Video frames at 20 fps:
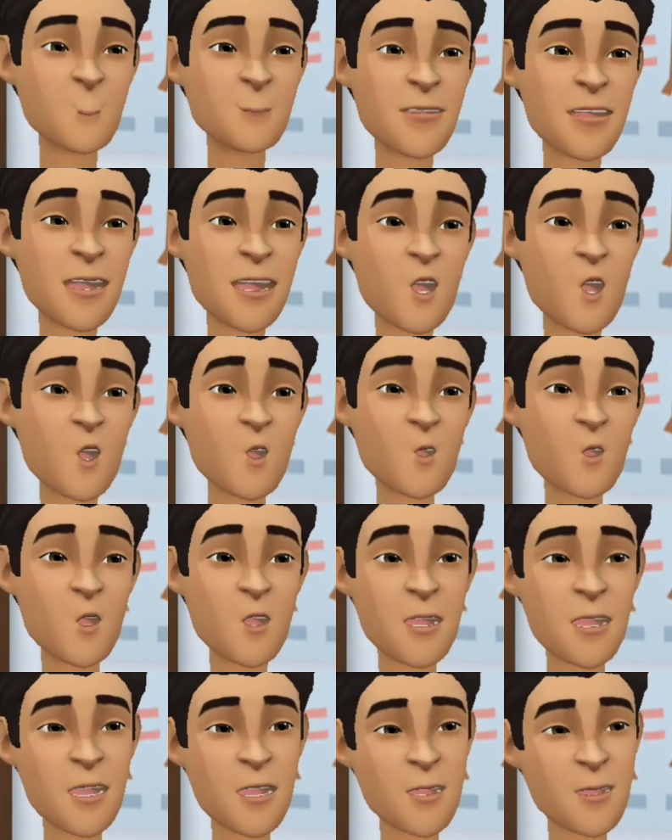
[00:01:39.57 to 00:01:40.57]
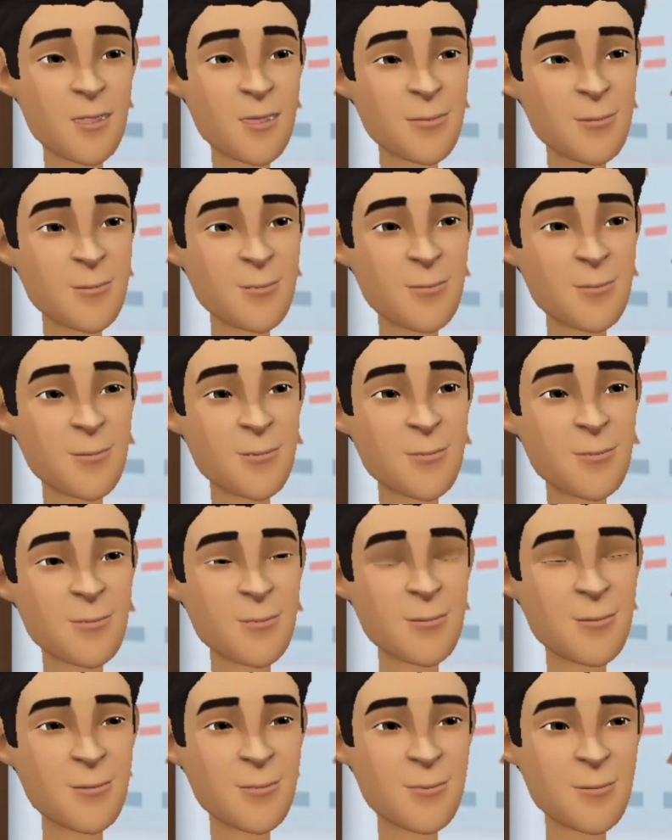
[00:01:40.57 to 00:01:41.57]
Of course, nurse.
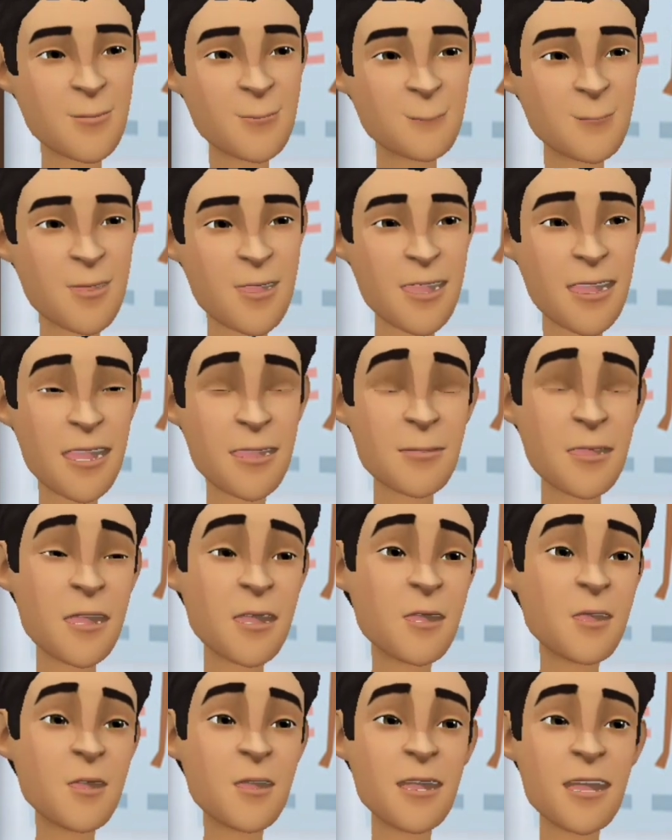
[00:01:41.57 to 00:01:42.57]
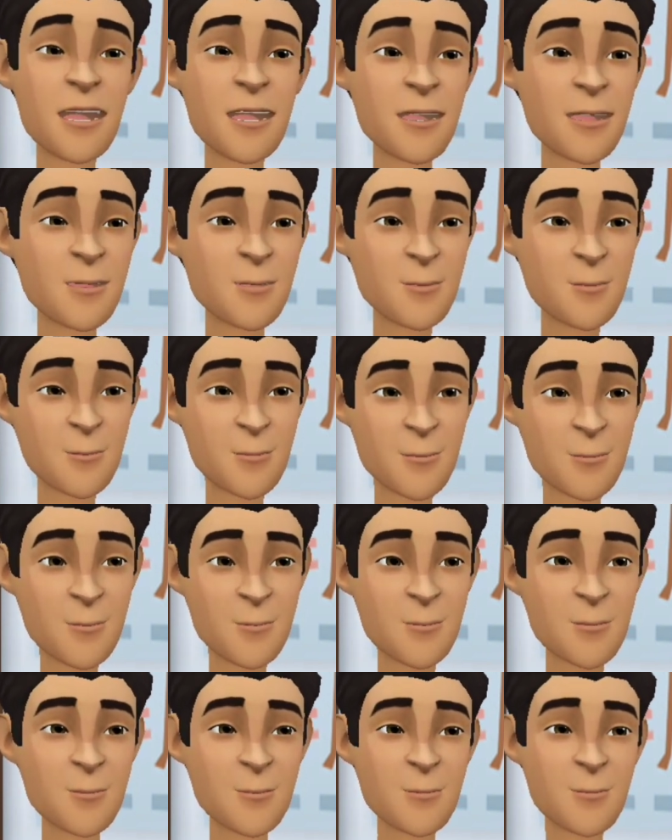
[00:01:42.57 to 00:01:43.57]
My name is Alex.
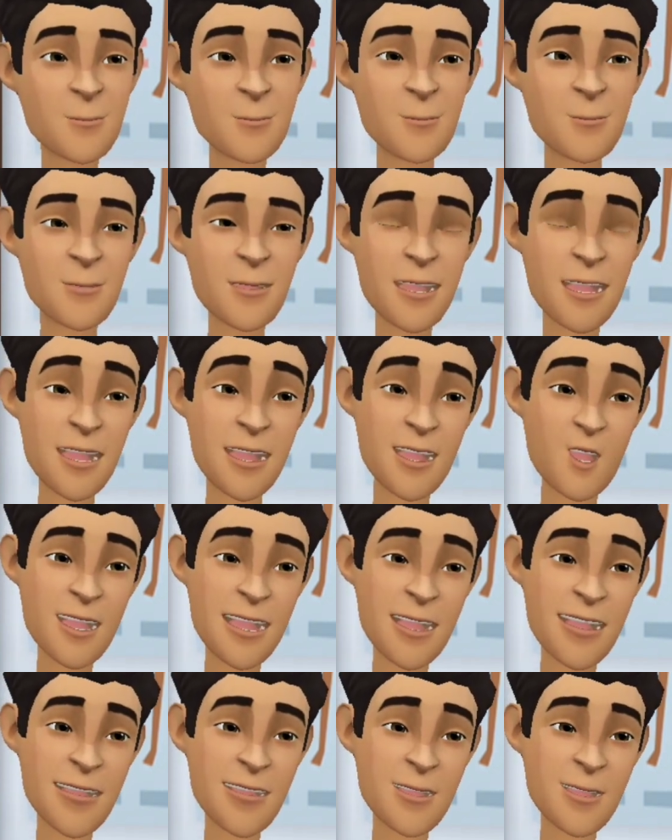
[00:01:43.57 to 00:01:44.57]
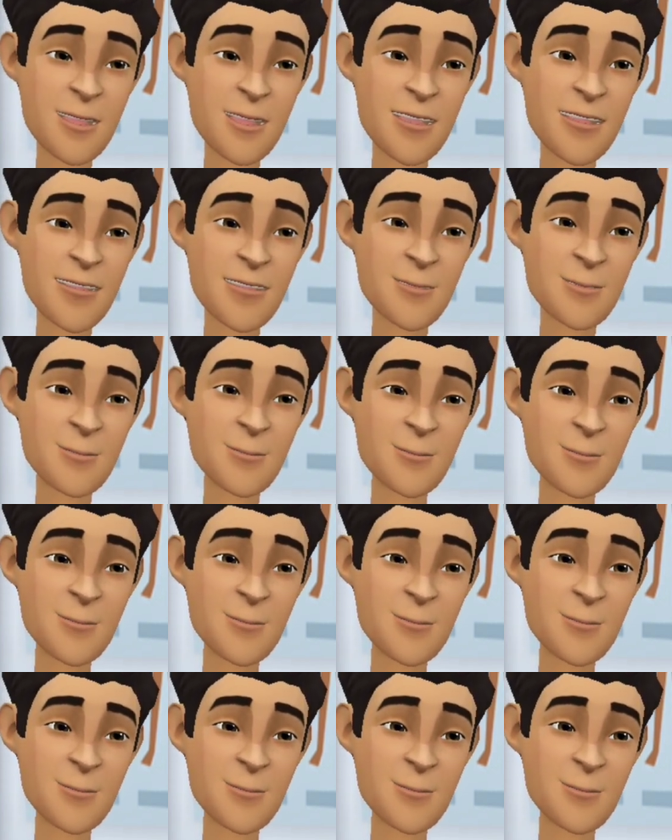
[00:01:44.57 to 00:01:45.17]
Age 25.